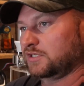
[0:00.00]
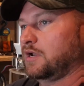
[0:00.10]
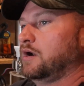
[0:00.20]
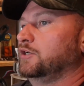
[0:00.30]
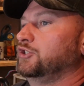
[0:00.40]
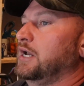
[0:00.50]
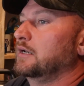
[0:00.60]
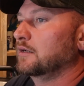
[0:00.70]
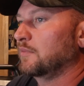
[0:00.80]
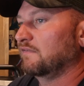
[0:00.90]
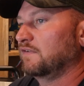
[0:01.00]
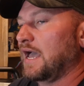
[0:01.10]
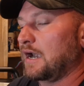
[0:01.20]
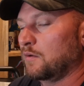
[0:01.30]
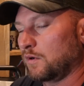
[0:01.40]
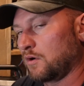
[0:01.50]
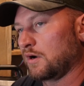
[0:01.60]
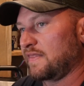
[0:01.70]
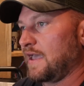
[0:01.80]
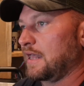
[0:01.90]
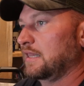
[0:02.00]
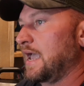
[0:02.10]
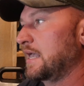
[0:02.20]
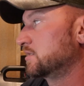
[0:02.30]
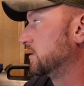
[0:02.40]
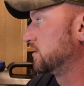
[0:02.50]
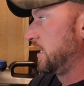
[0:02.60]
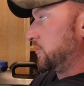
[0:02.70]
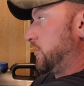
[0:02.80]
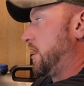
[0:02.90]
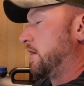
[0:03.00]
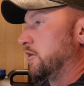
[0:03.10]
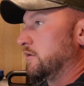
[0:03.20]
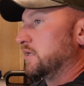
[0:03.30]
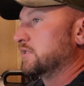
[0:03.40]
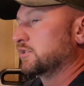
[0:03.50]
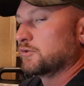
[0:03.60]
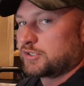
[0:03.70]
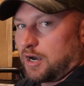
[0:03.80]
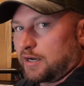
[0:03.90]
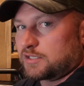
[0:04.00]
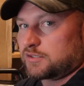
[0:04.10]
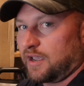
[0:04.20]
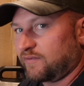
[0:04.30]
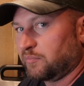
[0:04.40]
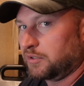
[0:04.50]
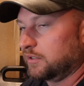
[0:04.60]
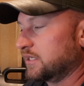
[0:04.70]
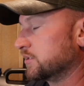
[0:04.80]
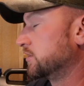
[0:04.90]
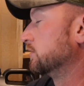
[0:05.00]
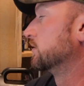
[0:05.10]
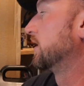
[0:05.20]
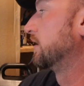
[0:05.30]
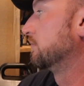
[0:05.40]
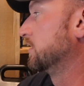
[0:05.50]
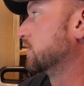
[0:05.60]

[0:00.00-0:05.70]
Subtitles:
car shot a little bit flatter. We'll go into that last. It's actually under these two targets, so I have to pull these two and then you'll